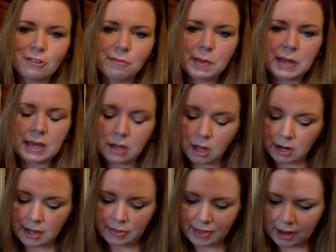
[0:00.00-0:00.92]
of pink
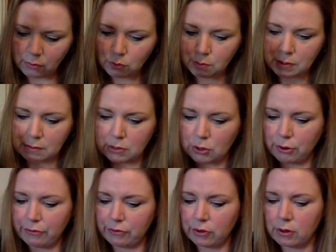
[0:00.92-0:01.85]
on it. That will be
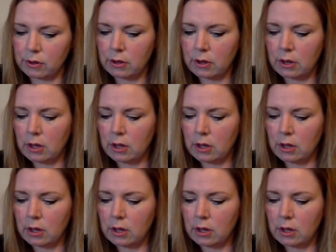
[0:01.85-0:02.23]
beautiful.